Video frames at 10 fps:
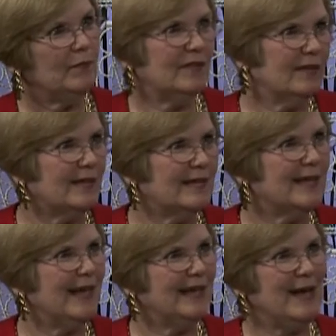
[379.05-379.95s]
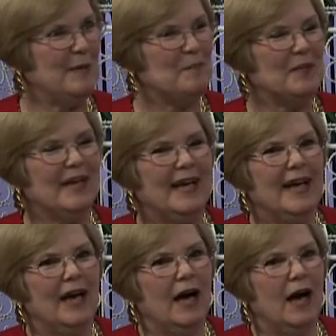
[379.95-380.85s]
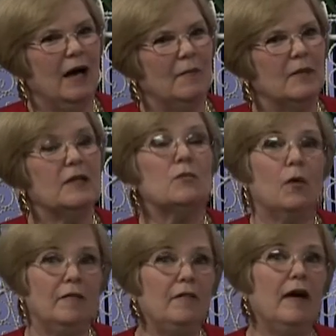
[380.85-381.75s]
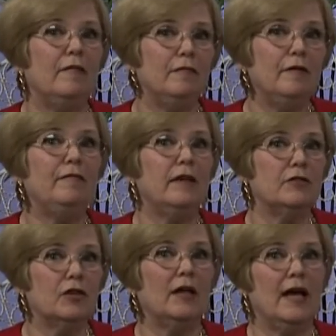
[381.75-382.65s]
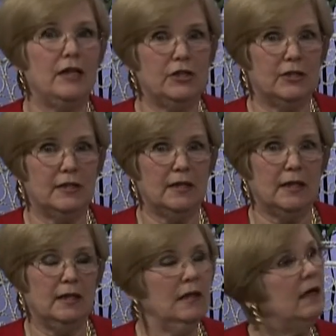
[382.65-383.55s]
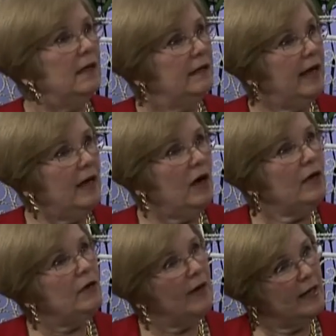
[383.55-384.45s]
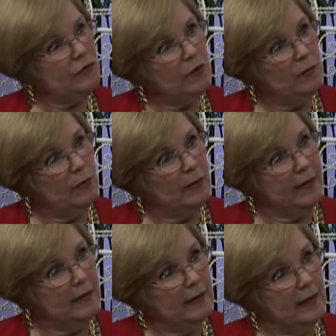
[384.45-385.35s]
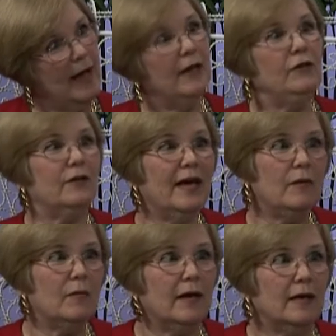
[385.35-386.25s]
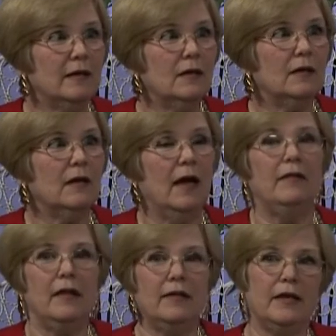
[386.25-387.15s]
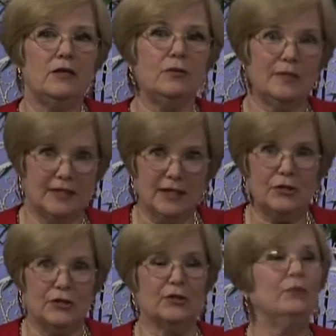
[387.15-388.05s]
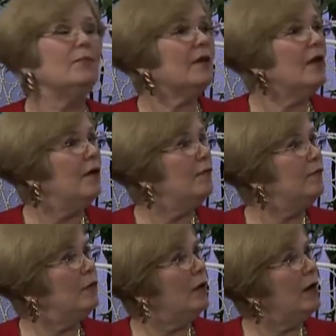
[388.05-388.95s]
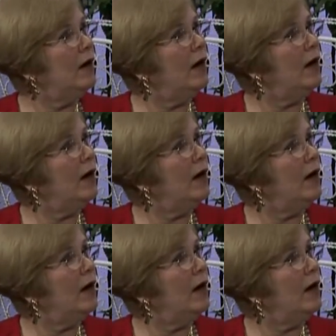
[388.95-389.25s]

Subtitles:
is the nickname. There's one for every federal agency. They are your entry point and your gateway, and they're there to assist you for